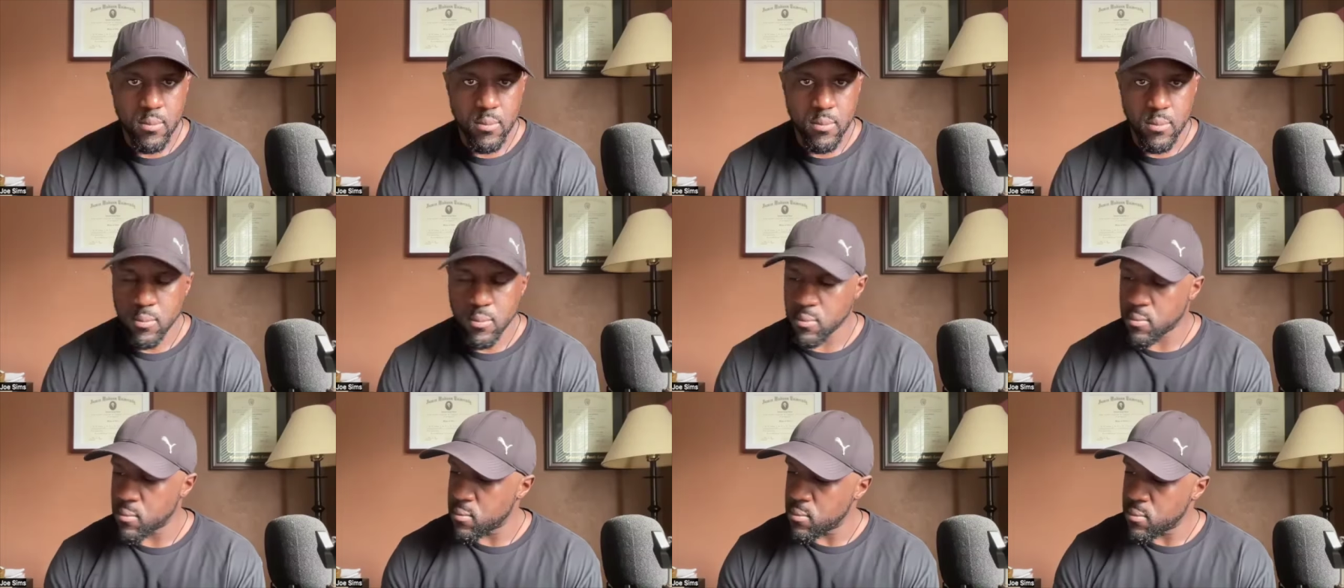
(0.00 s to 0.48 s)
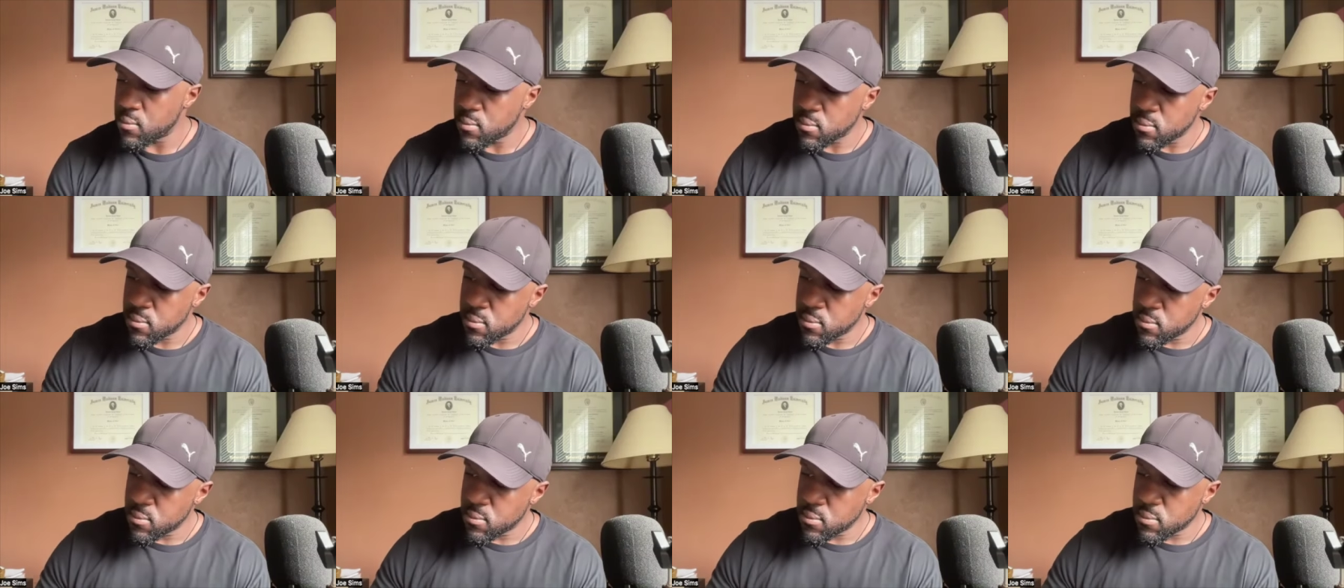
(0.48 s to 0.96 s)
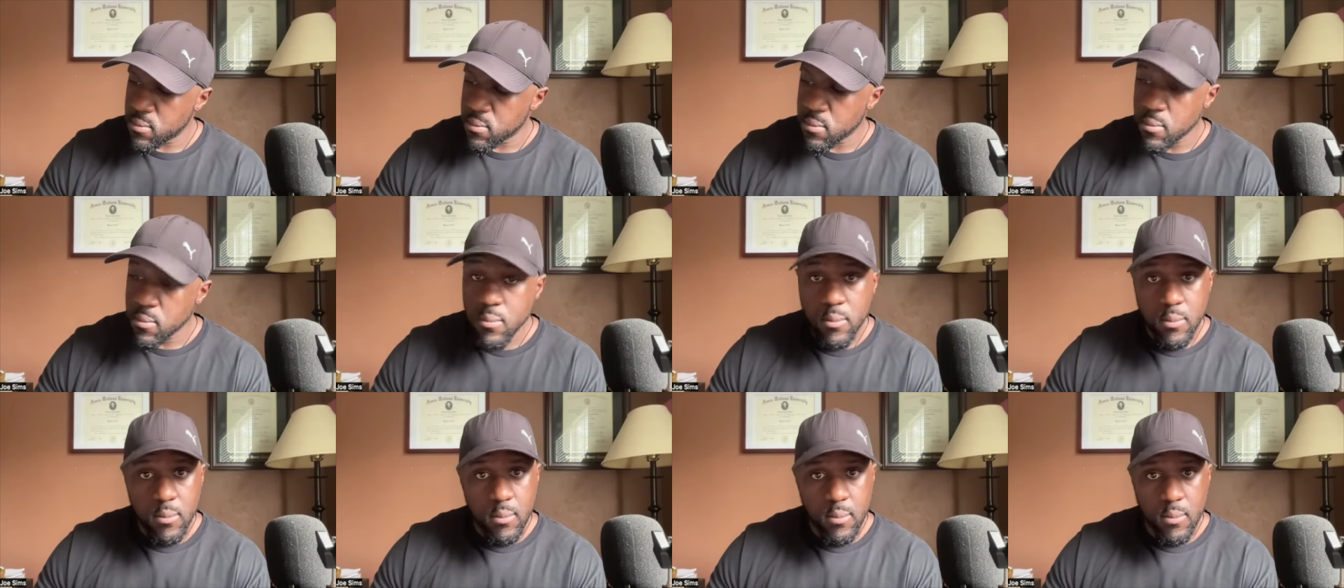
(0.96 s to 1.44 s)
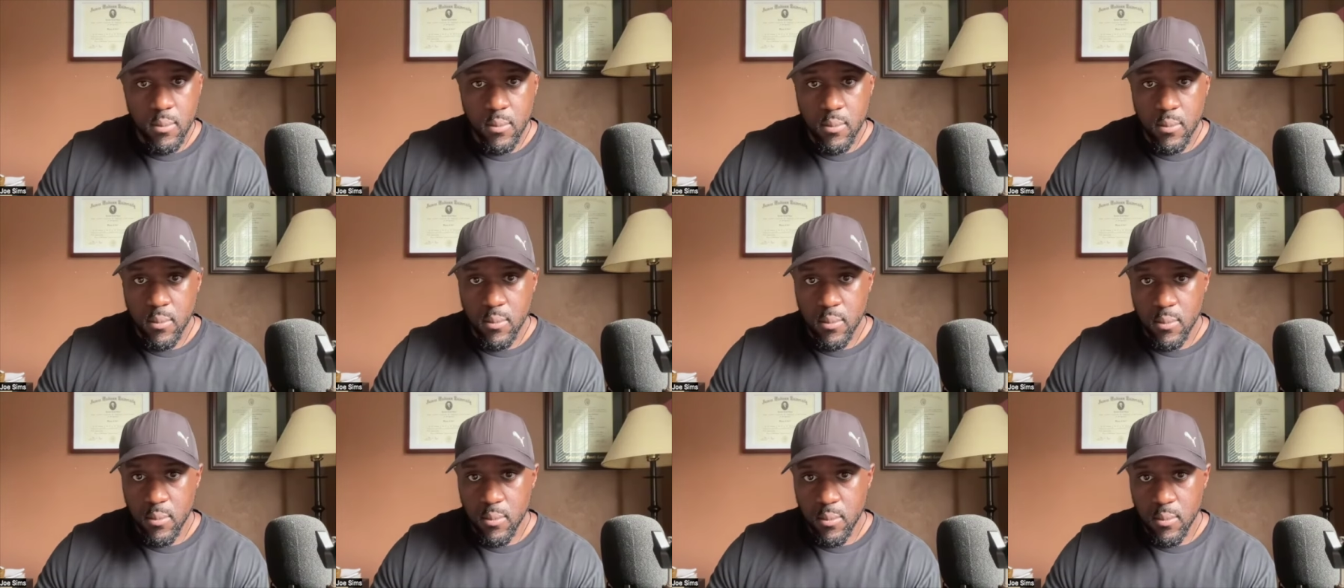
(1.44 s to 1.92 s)
uh, actually, let me rewind before
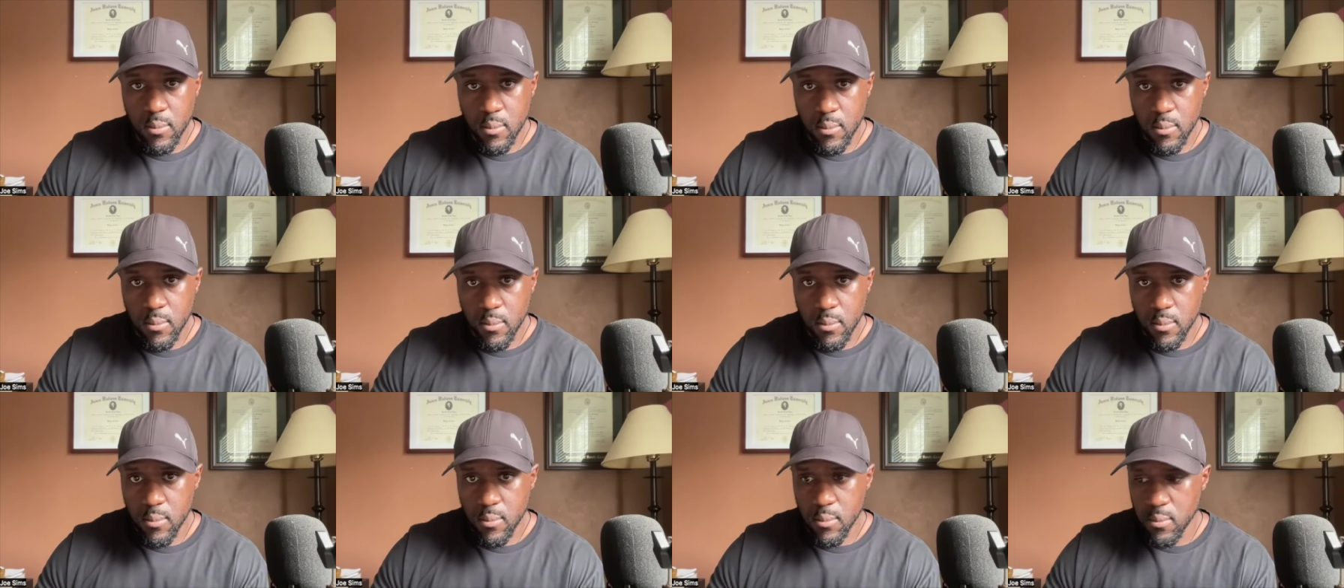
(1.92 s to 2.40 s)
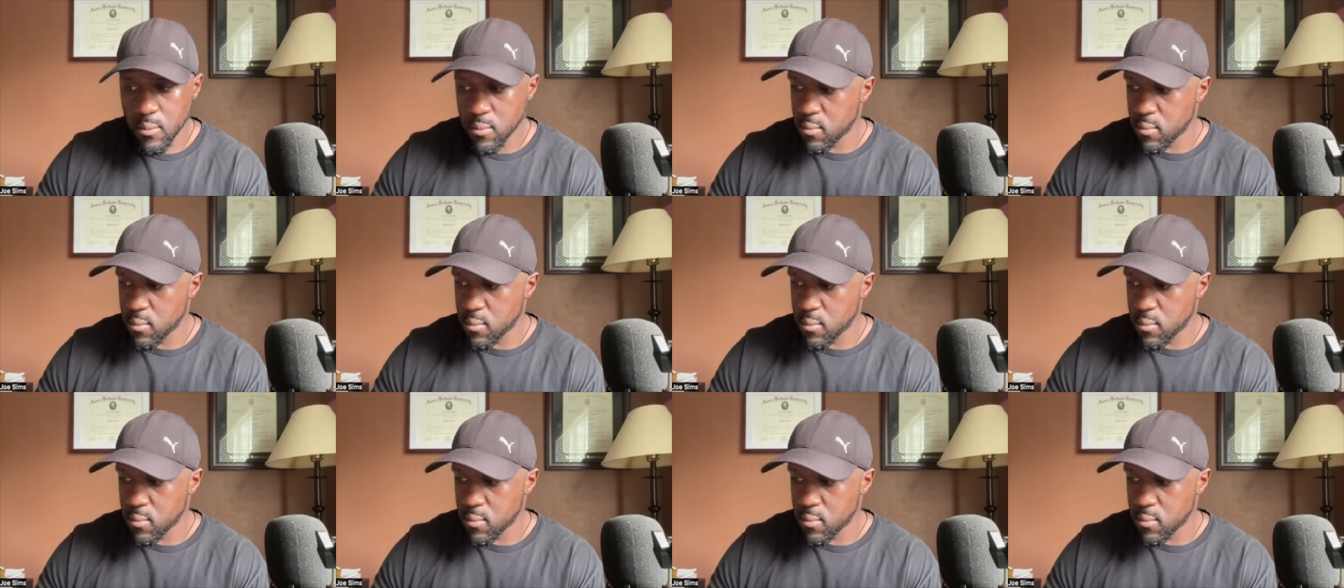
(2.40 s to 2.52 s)
that. I had two